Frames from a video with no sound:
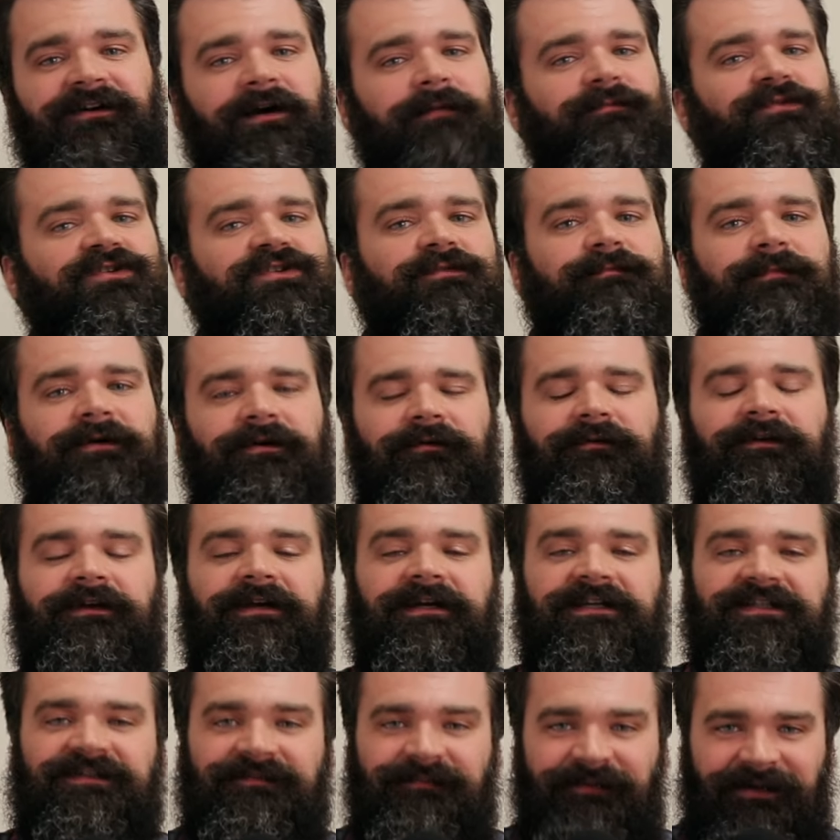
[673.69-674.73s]
I'm just merely
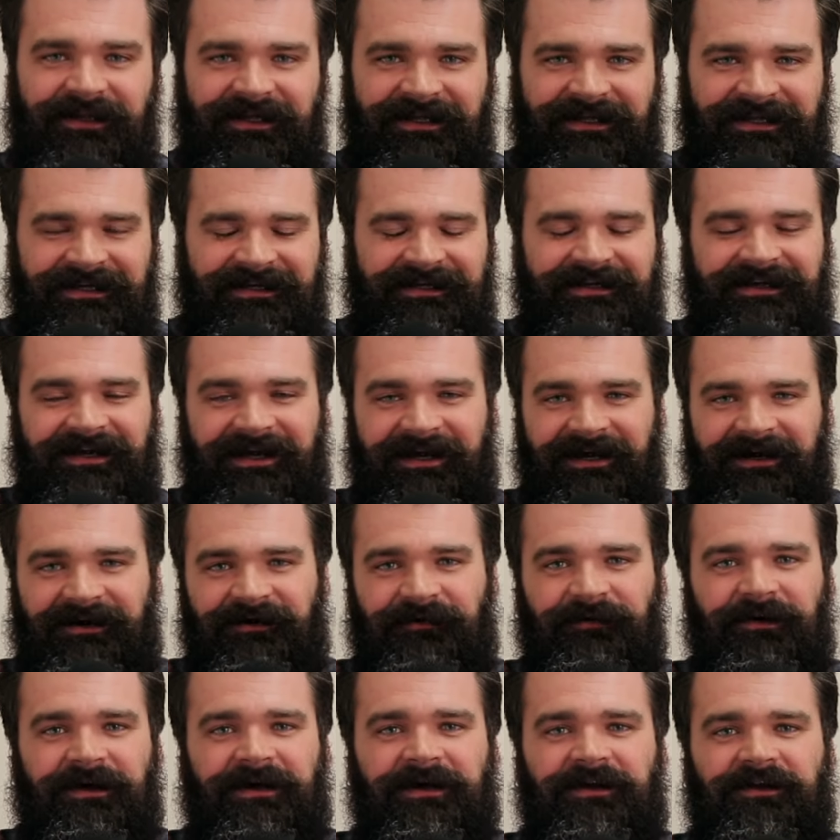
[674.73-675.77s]
explaining
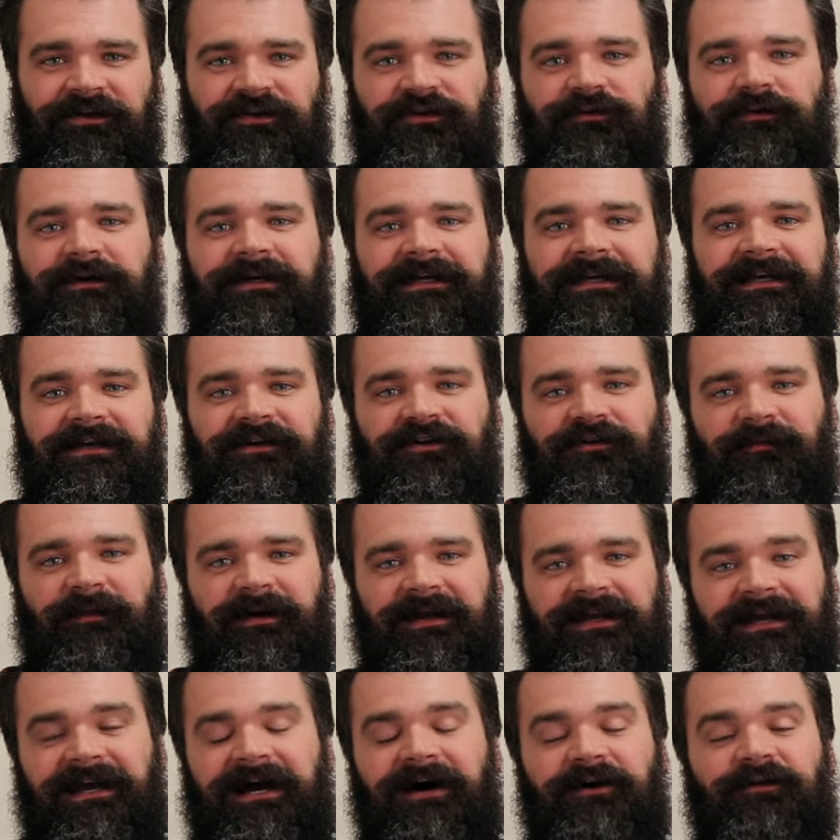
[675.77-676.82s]
how you can get your
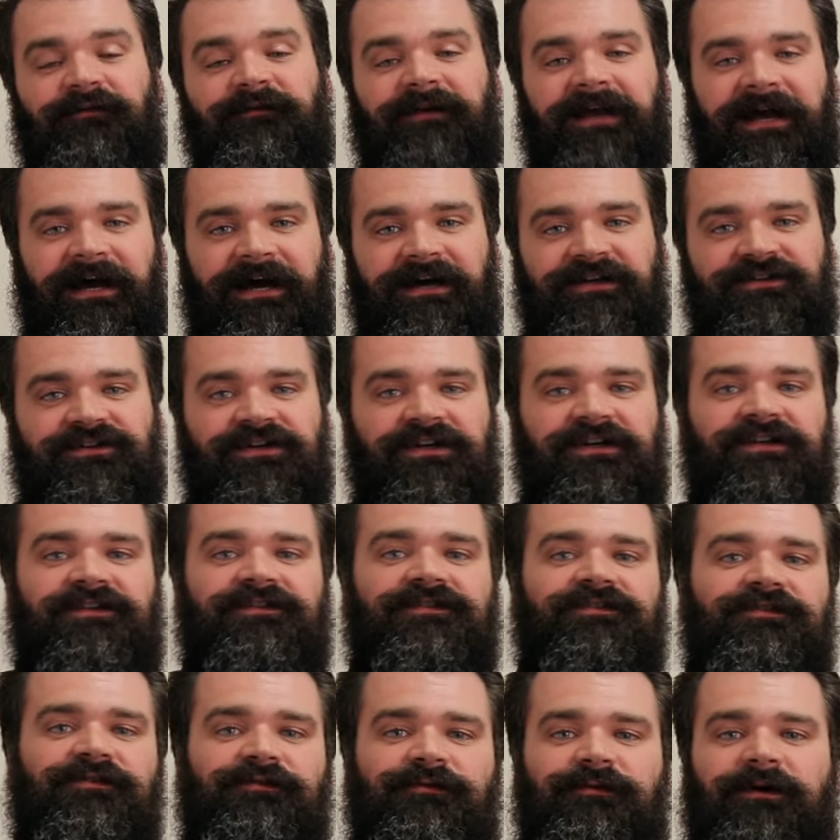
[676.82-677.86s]
money out of cash
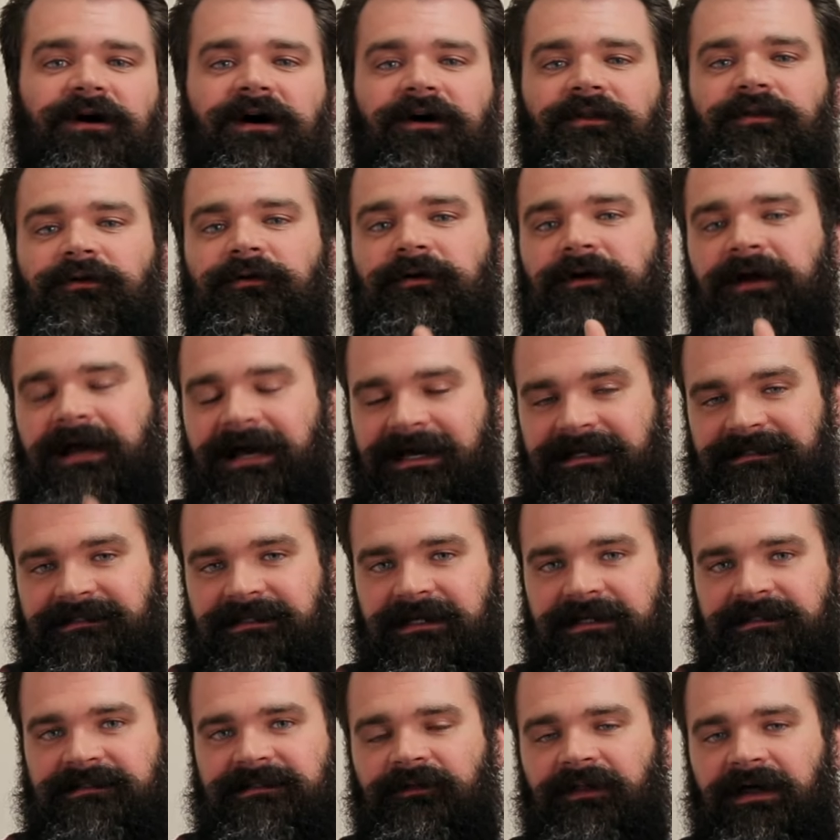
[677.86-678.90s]
into other
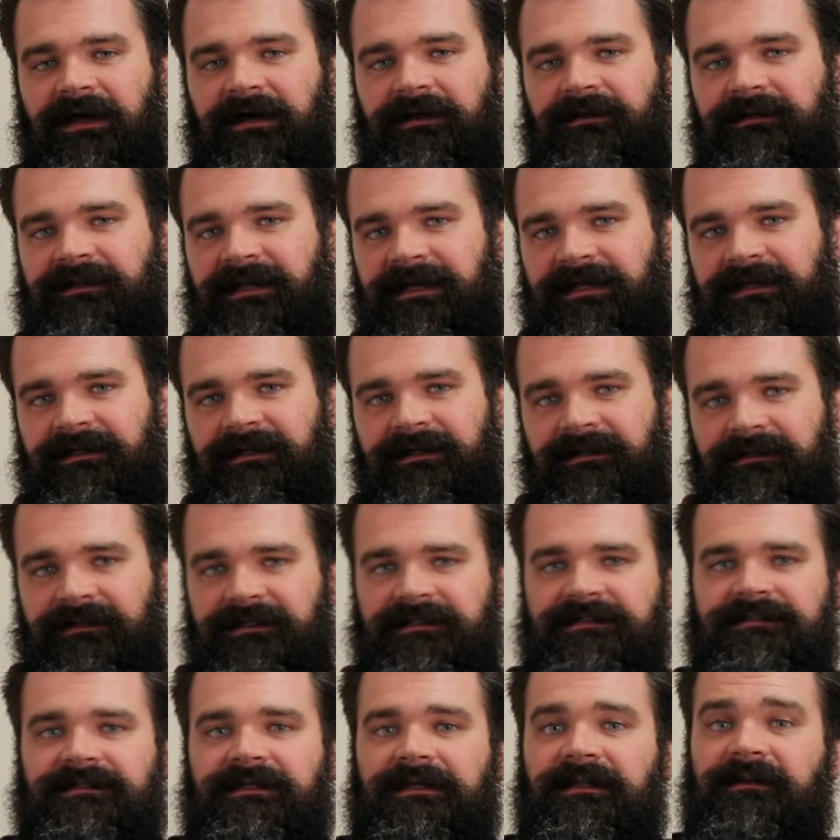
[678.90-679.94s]
assets that can, at
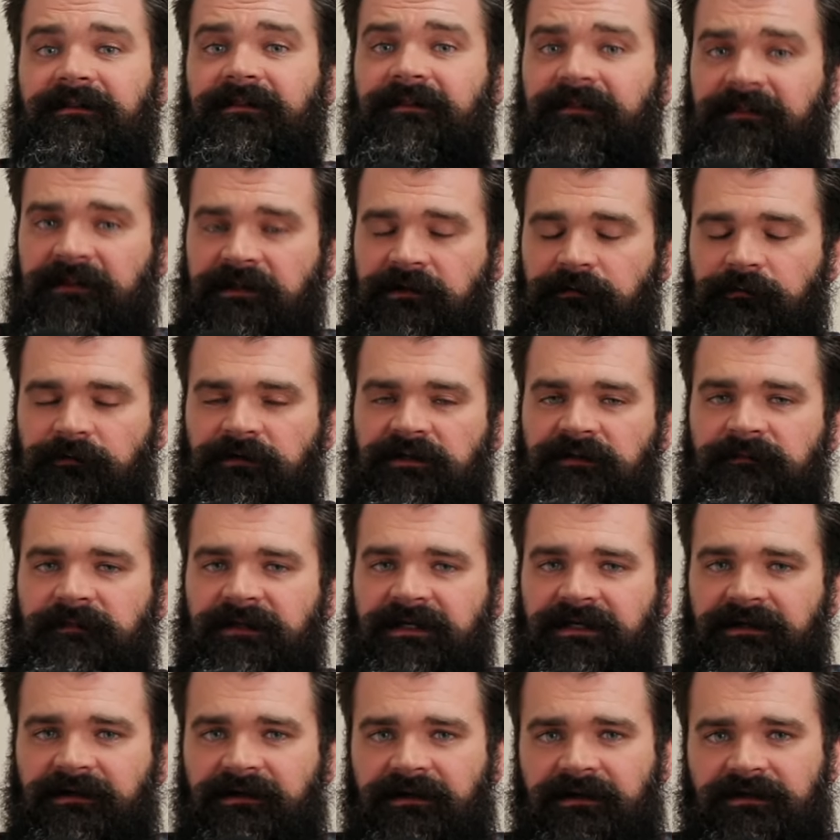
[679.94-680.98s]
least in theory, be
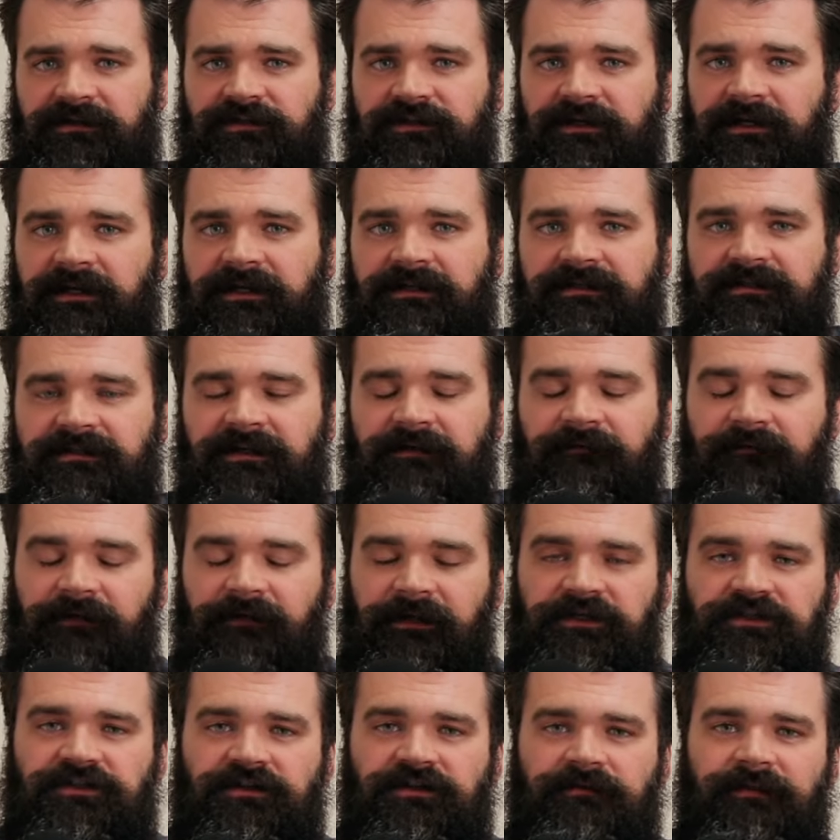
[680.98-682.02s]
a hedge against
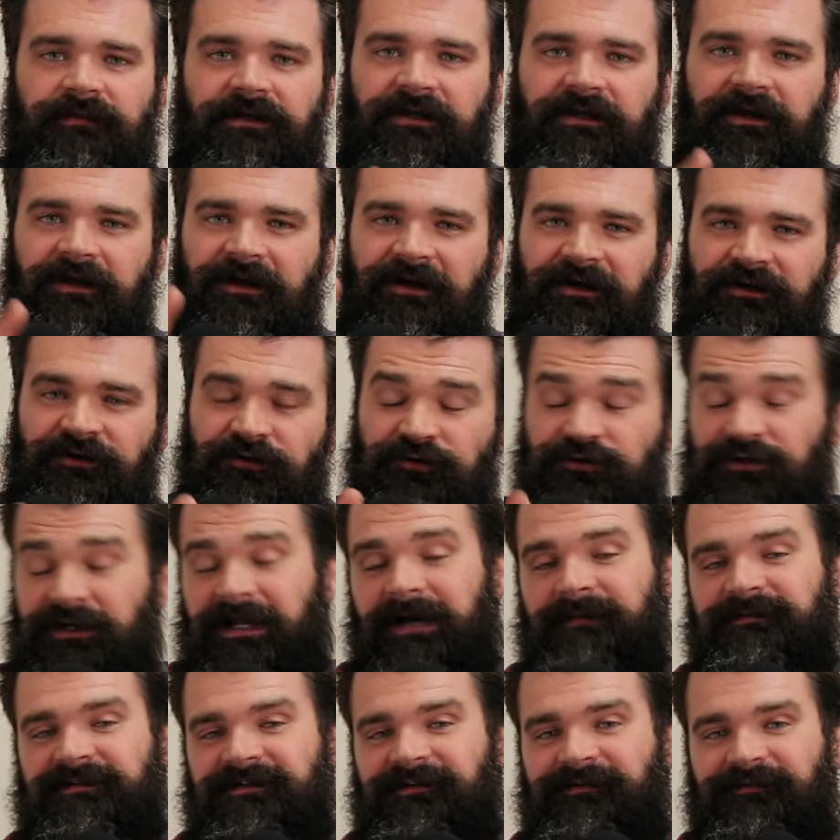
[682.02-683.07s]
inflation. But you should
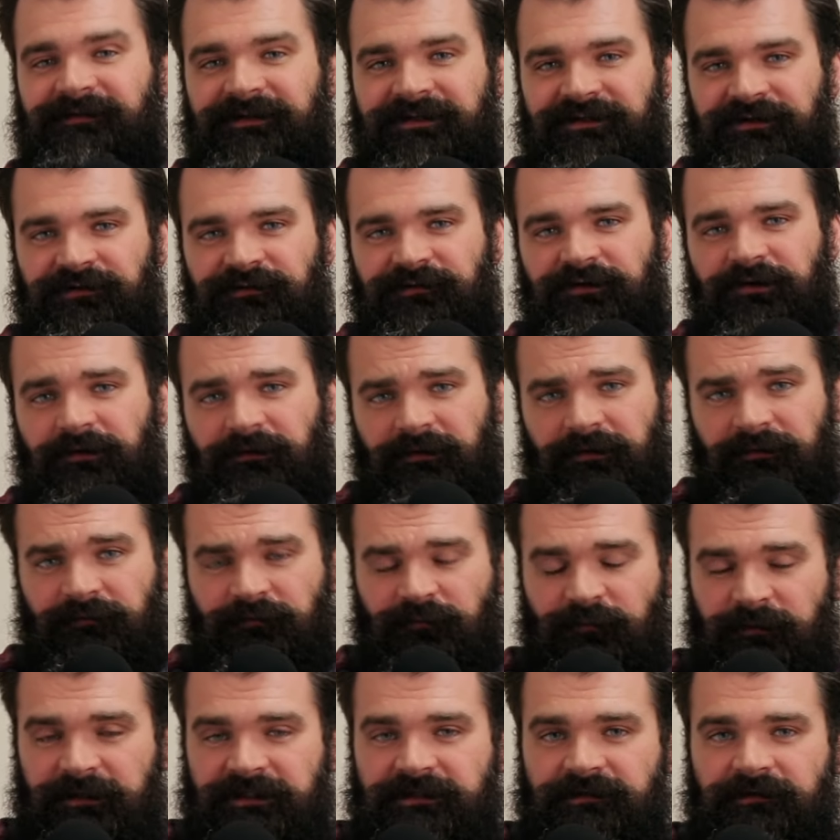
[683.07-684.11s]
absolutely do your own
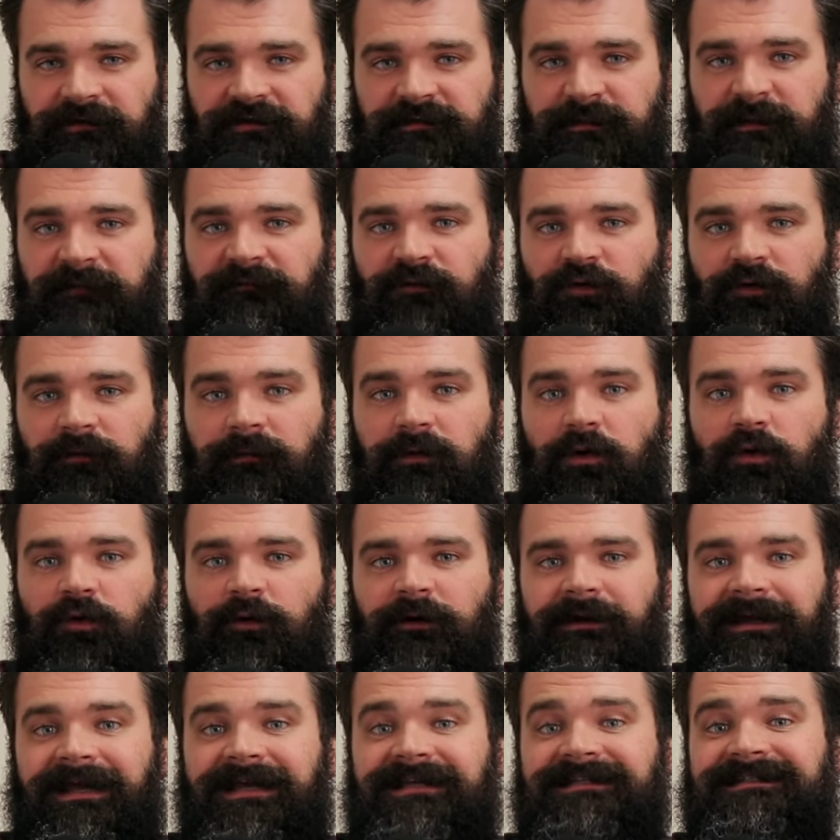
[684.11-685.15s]
research before
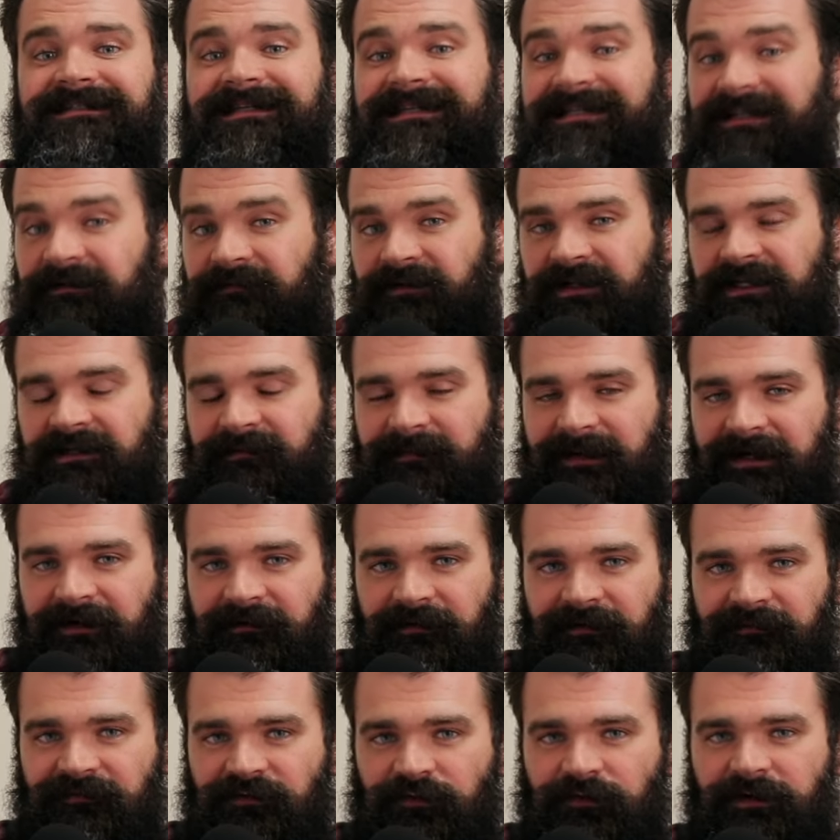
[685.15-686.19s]
pouring a significant amount
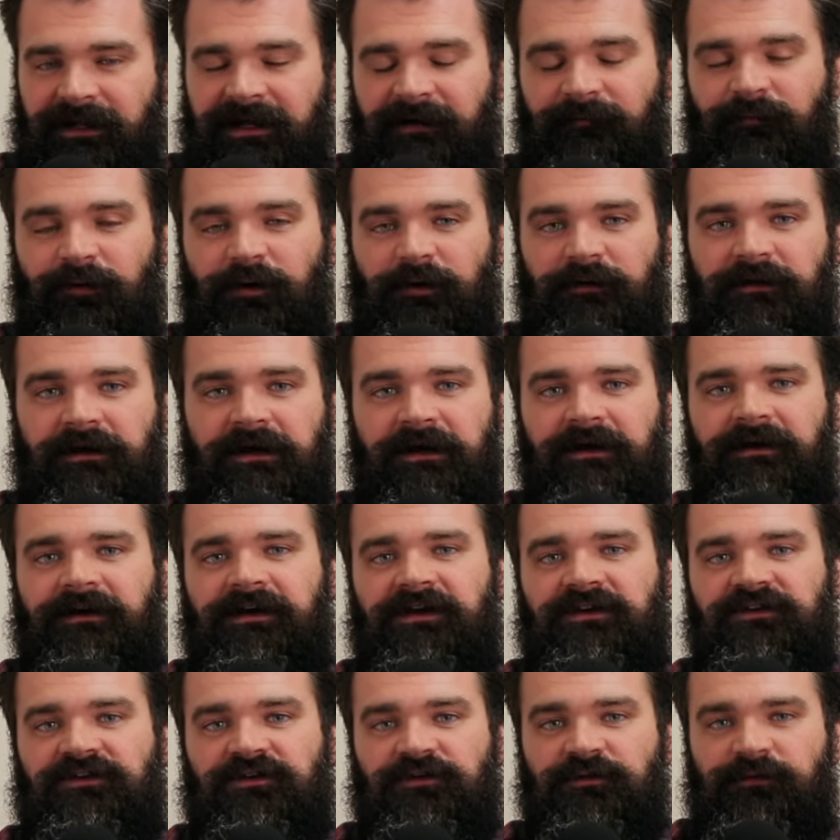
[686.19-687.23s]
of your net worth
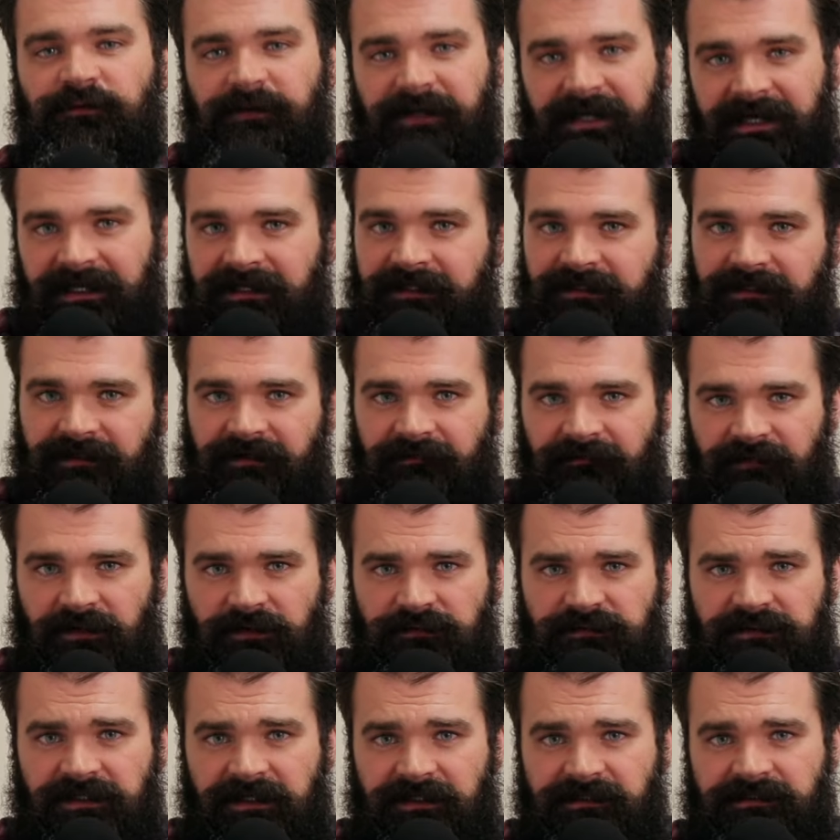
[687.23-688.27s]
into any of
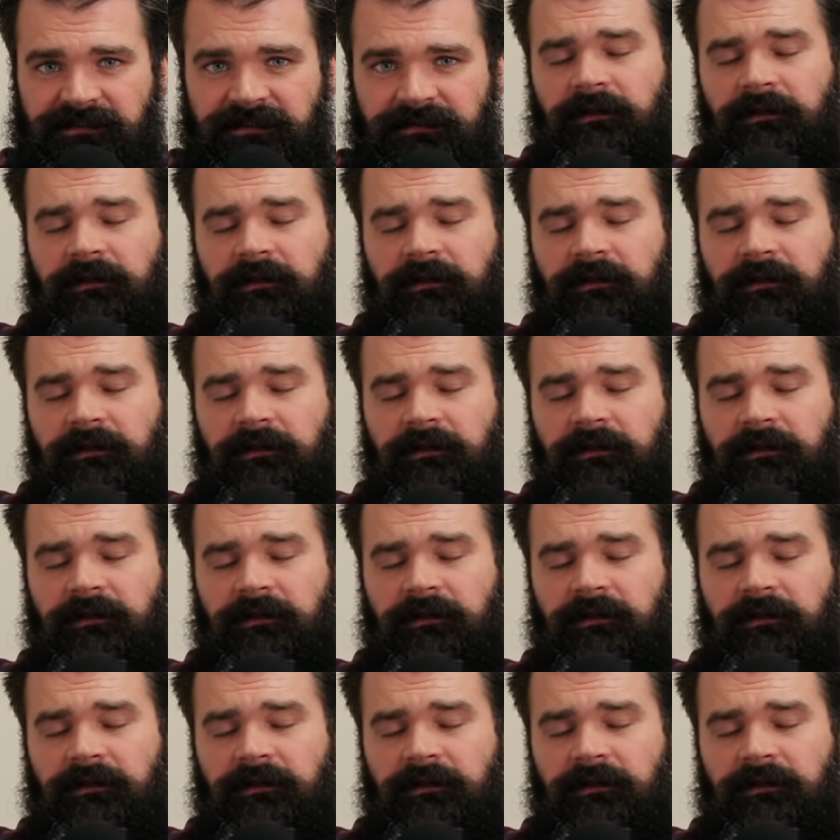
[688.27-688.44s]
those things.